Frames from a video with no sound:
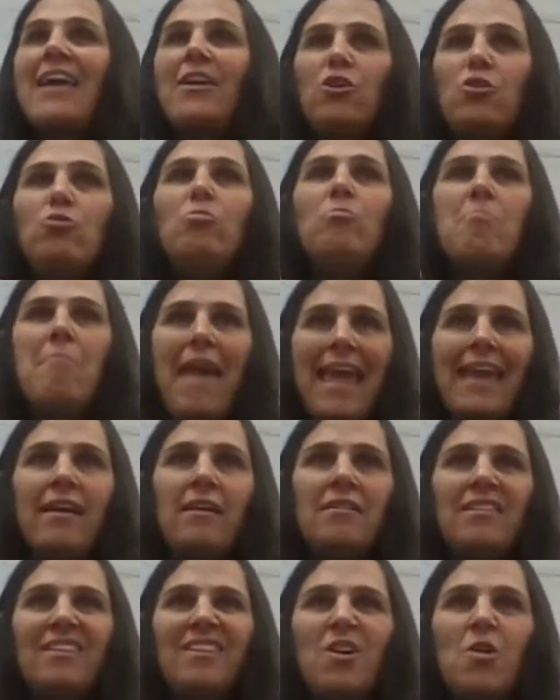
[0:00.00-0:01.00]
that
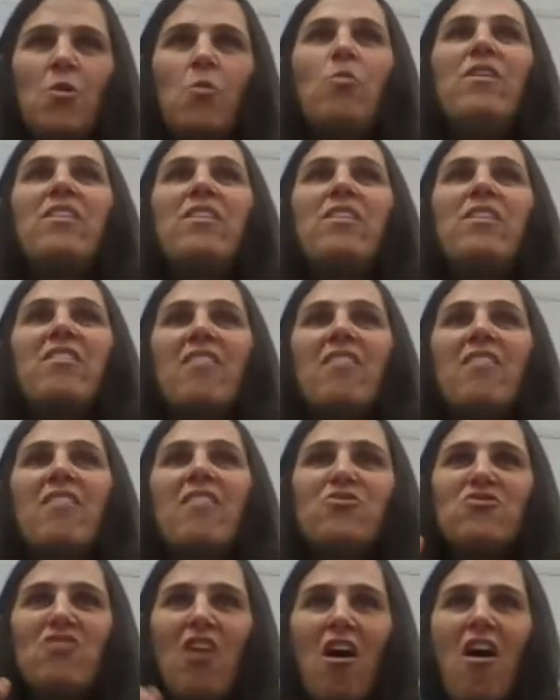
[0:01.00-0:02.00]
you make with
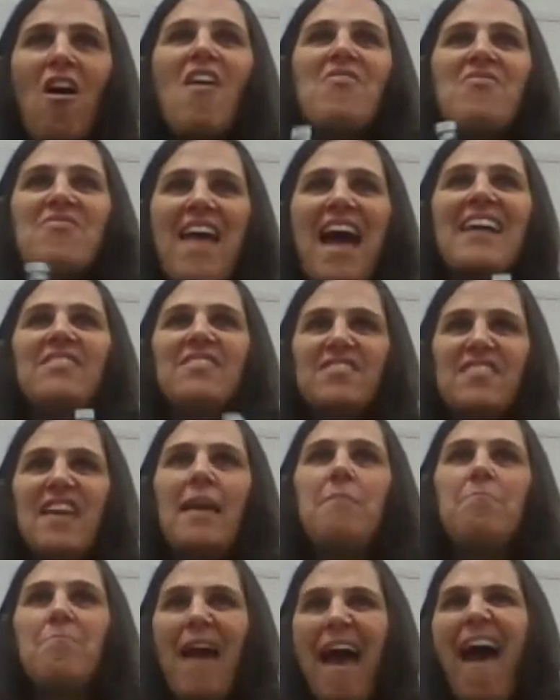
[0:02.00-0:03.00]
others on
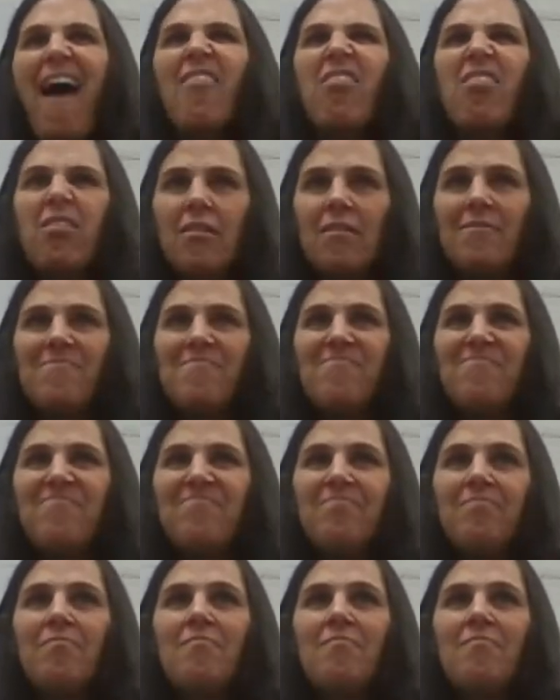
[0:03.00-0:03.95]
that same path.